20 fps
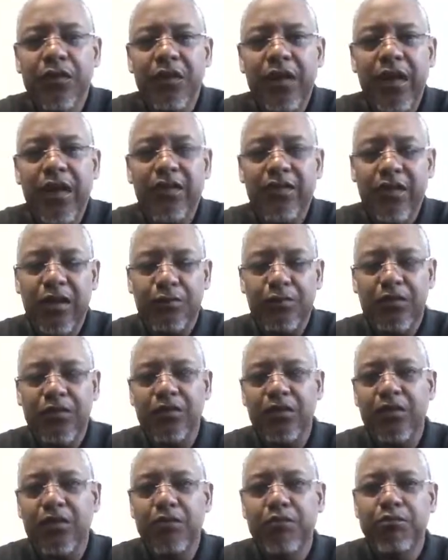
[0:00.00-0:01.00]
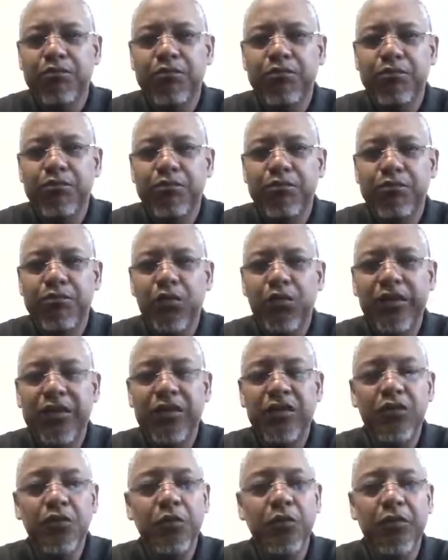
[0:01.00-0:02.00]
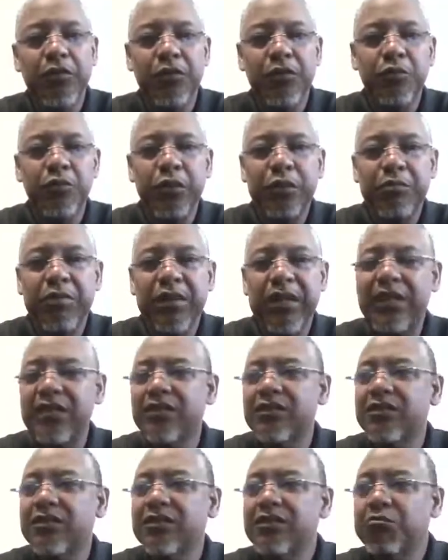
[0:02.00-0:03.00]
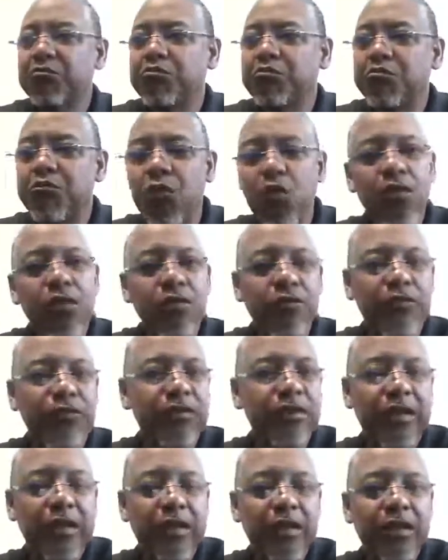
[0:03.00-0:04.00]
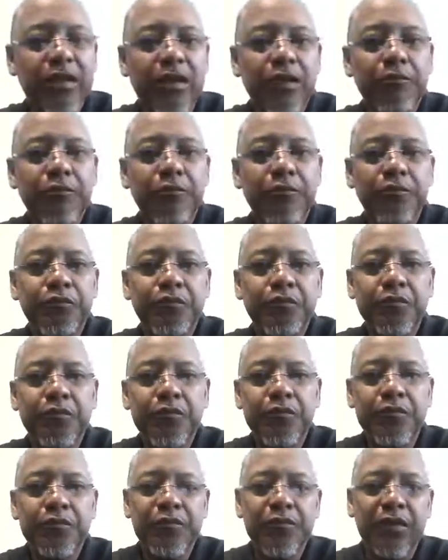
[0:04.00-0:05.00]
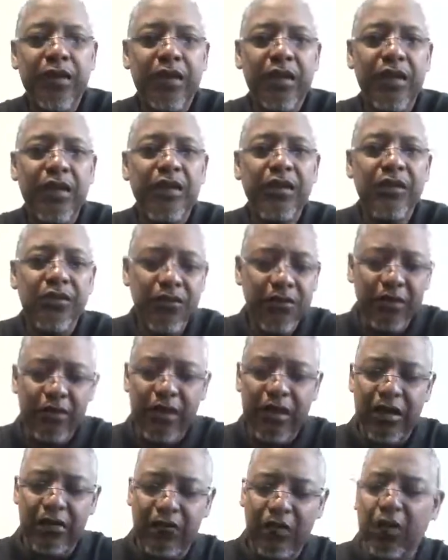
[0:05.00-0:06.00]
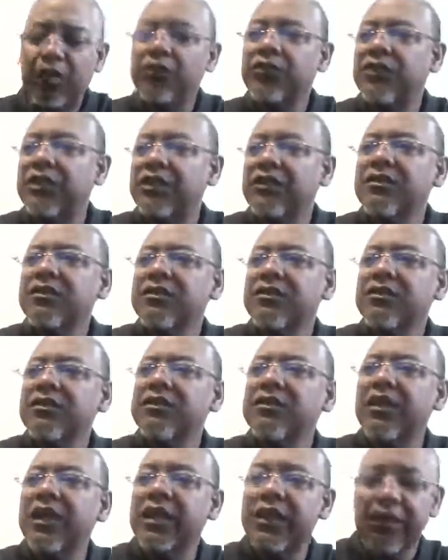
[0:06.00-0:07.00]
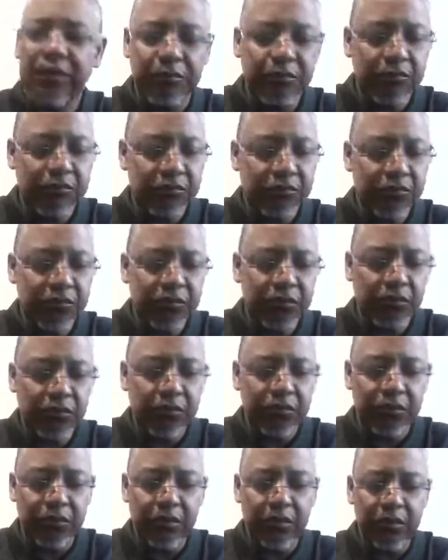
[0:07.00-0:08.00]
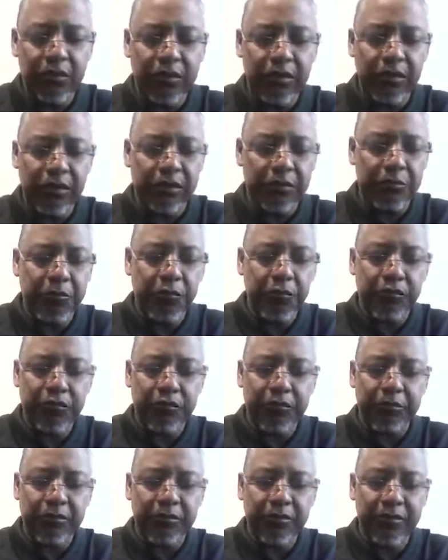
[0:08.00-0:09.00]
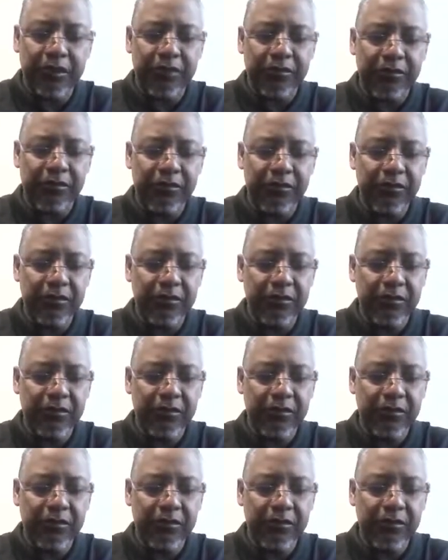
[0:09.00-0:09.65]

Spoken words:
at that particular point, you want to replace more of your income. Okay, you're going to have offsets like Social Security under most circumstances.